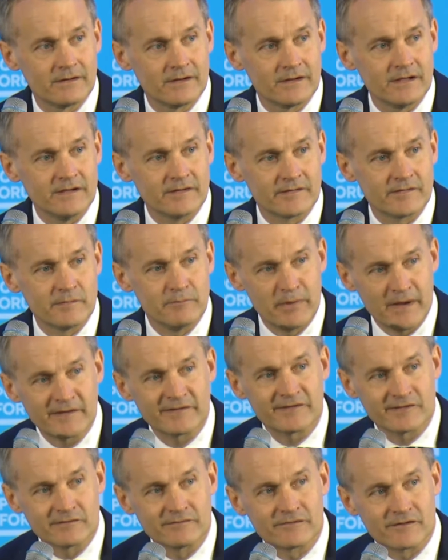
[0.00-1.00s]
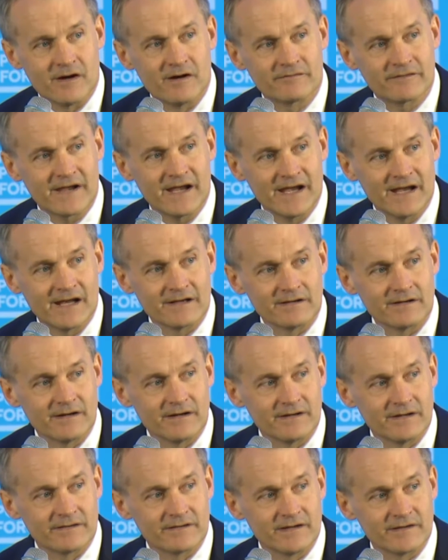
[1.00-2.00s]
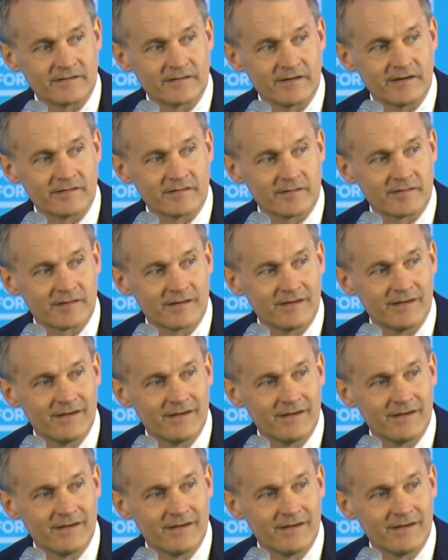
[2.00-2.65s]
He is the best of Canada in that sense.